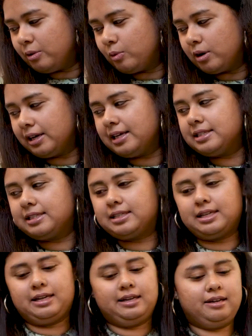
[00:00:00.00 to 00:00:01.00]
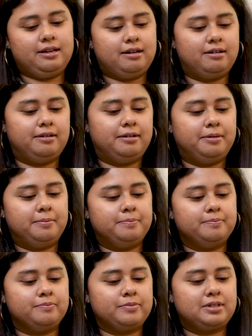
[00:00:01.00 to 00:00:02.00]
what I'll say,
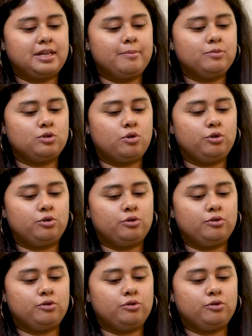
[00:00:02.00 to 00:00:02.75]
some sort